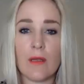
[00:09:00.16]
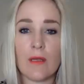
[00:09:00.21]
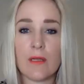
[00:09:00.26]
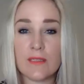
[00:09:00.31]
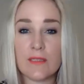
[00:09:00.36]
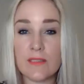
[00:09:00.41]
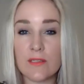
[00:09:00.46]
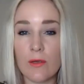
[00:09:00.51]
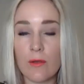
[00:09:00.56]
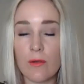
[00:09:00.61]

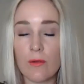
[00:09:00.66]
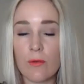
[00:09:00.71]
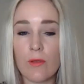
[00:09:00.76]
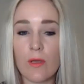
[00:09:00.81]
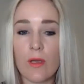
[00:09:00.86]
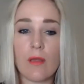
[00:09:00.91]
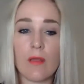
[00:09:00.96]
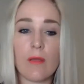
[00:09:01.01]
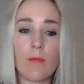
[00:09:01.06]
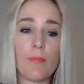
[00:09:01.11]
So
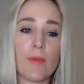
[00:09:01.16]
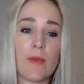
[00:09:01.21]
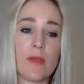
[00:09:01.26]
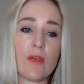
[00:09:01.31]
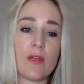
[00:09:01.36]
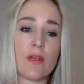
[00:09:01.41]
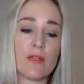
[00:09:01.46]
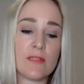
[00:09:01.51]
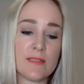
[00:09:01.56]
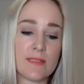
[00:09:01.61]

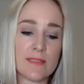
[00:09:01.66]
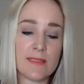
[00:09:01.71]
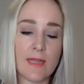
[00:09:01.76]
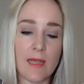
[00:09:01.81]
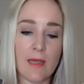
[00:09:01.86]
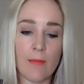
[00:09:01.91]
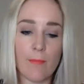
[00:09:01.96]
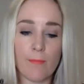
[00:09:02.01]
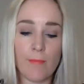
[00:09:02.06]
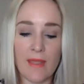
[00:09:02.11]
because
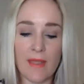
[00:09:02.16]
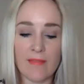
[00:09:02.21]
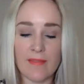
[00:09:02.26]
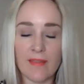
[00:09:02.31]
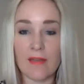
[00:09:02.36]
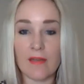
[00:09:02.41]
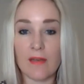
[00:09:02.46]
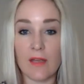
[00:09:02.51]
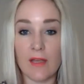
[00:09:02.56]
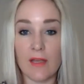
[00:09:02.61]
back then,